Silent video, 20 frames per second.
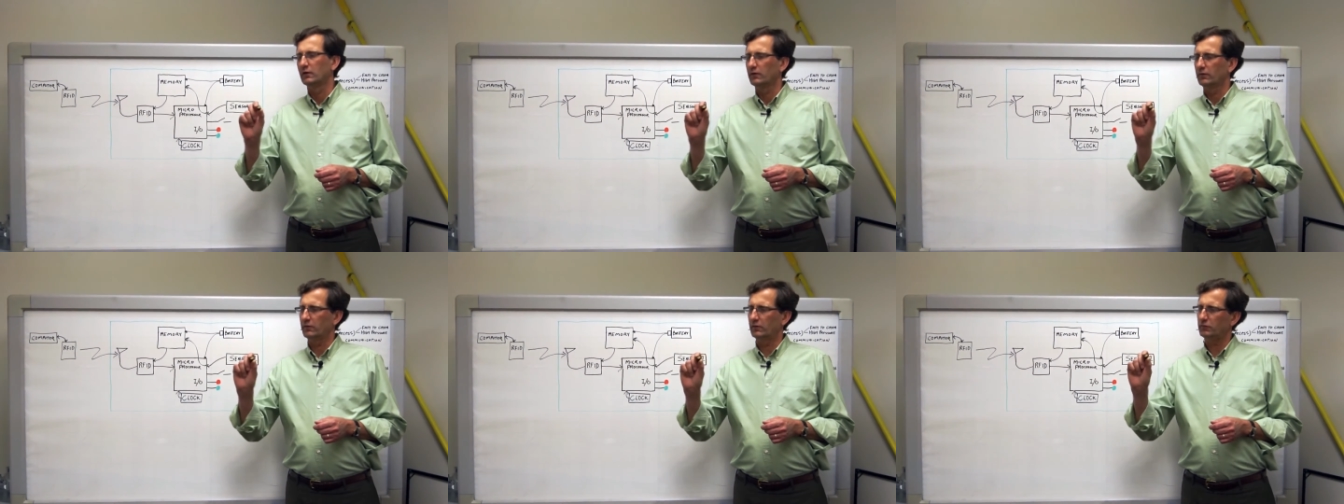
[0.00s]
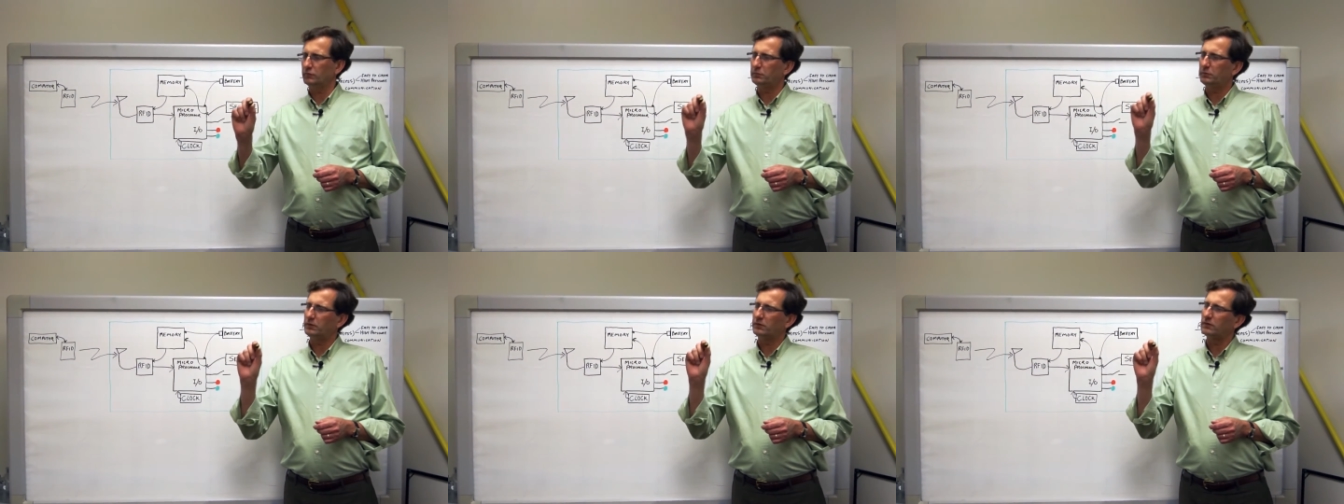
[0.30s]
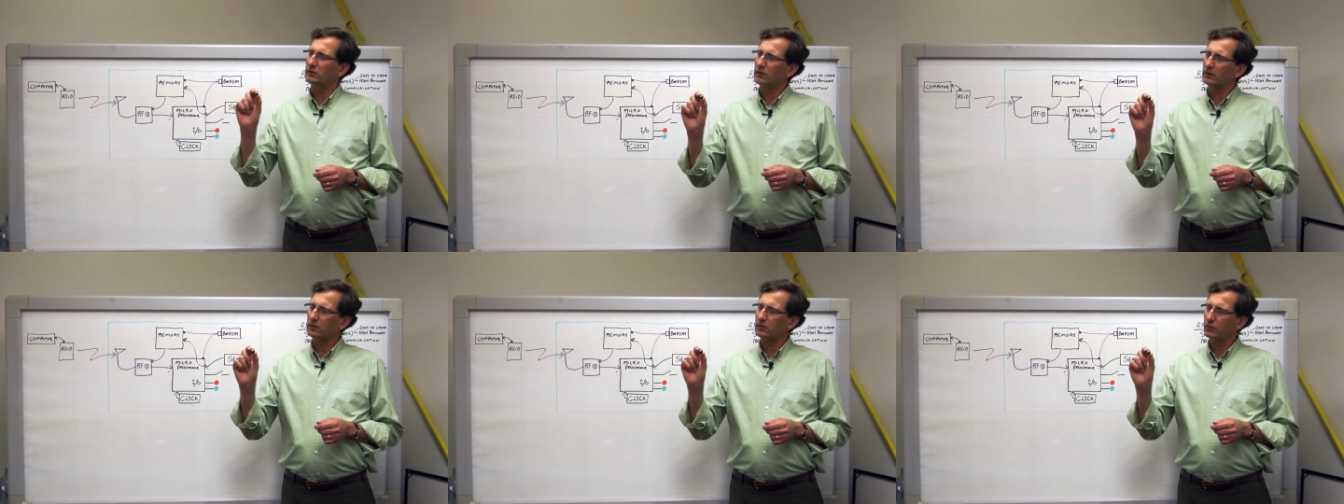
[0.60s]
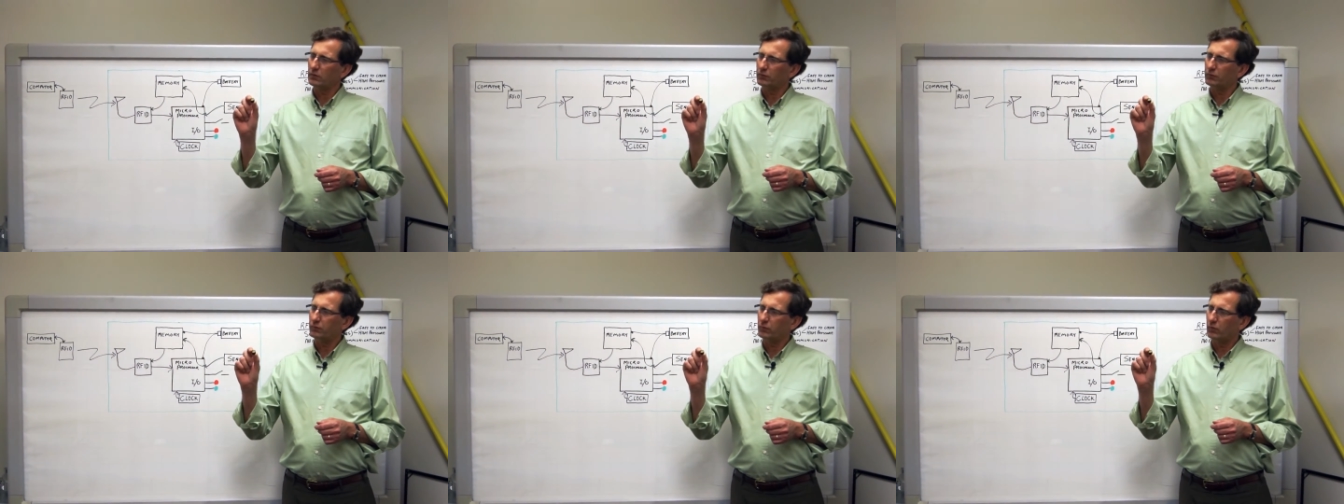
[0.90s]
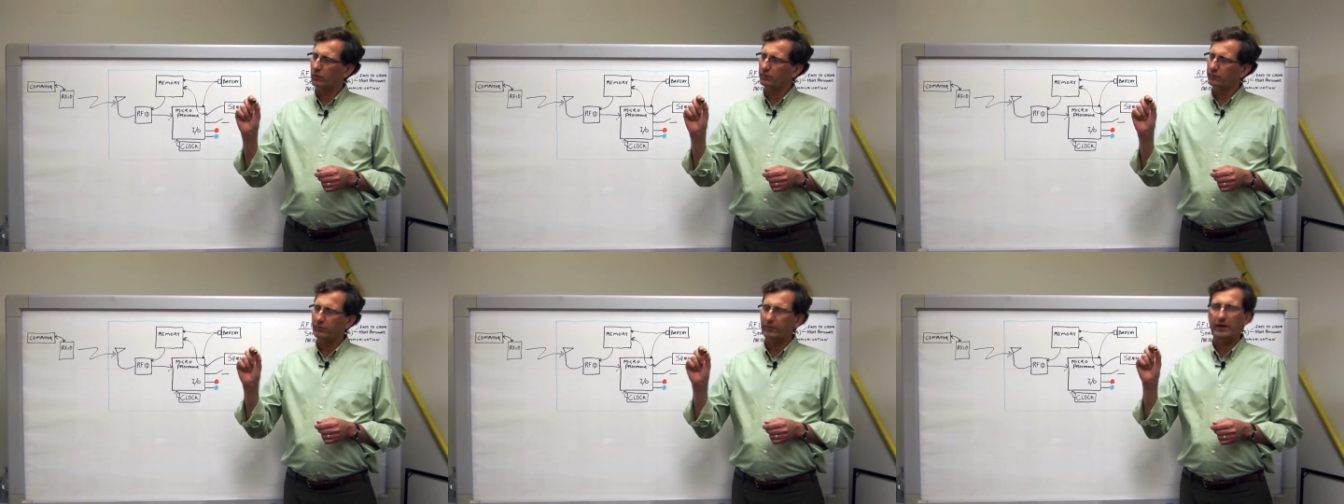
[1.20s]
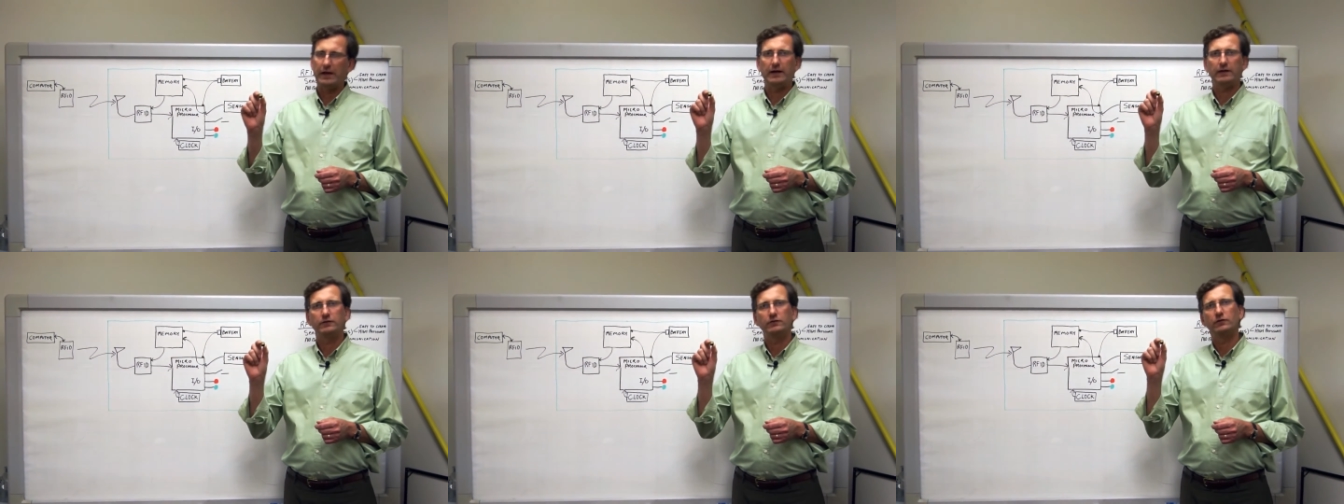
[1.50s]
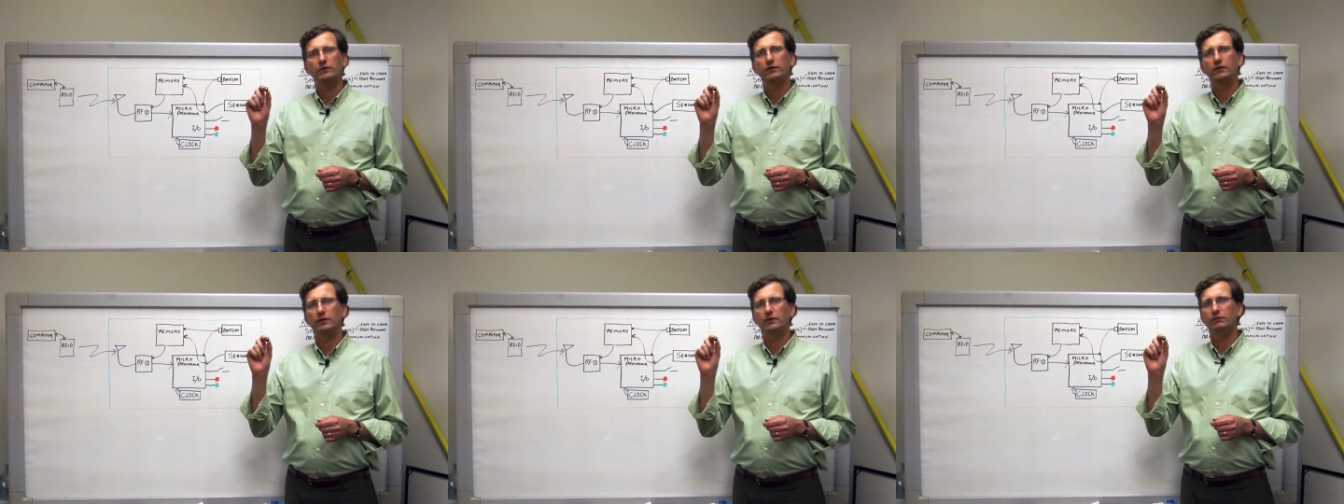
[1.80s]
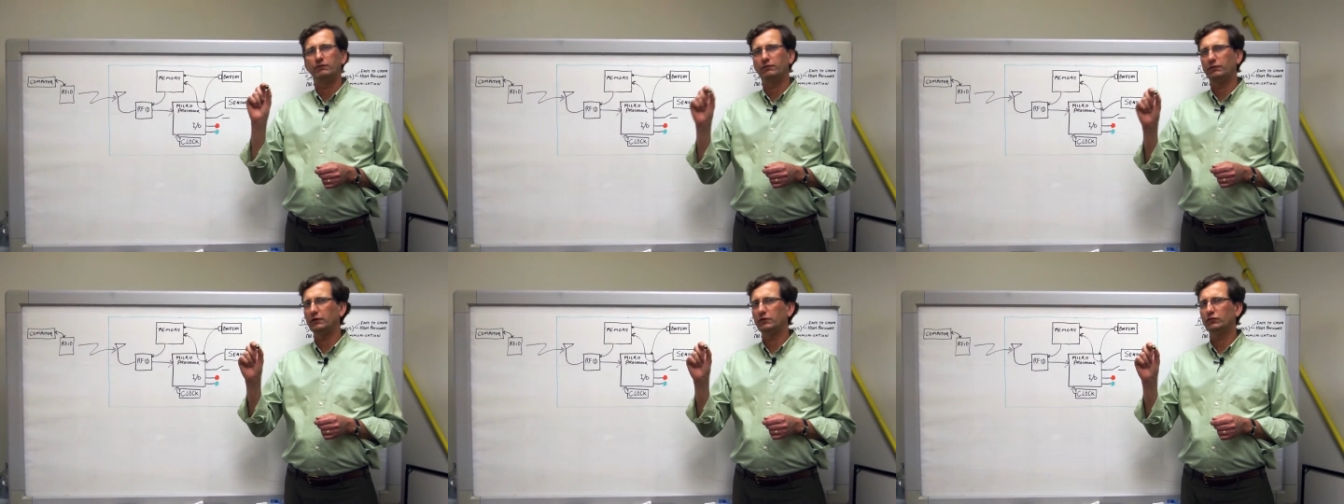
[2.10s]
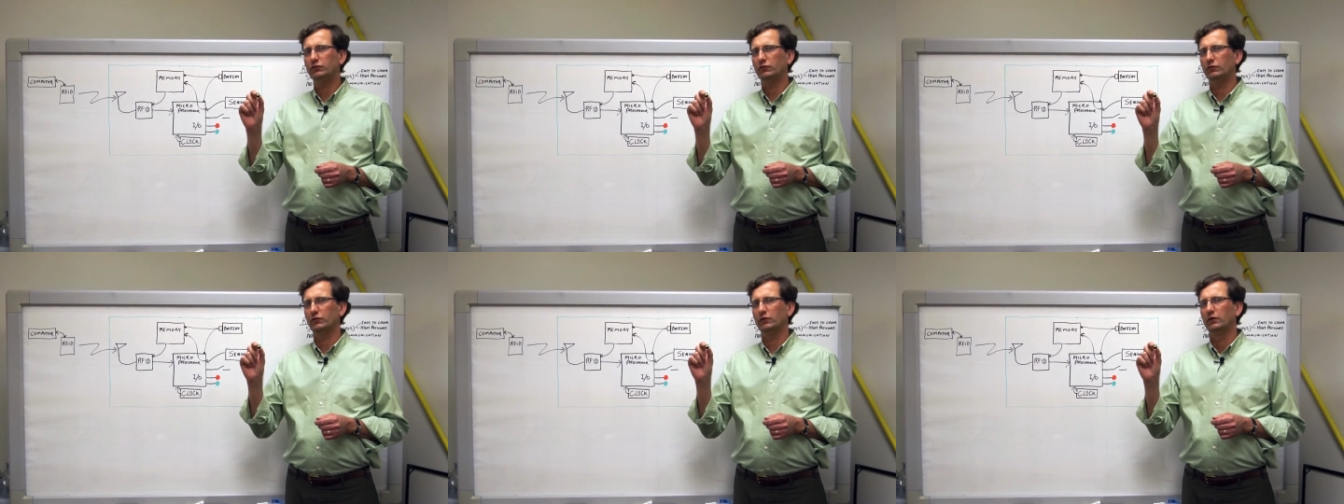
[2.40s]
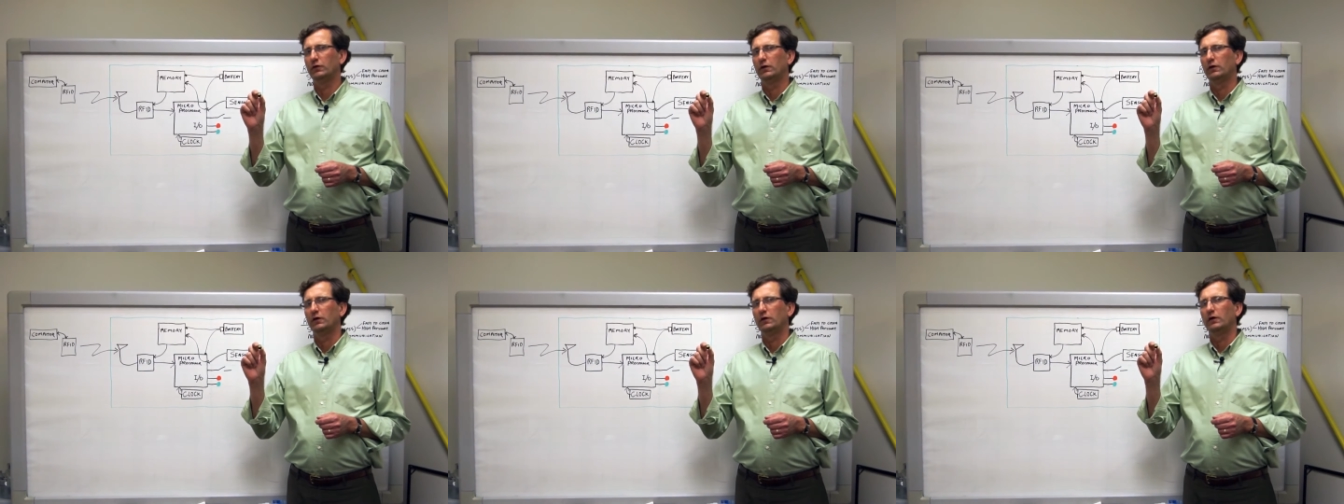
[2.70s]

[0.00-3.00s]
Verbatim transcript: This particular form factor and feature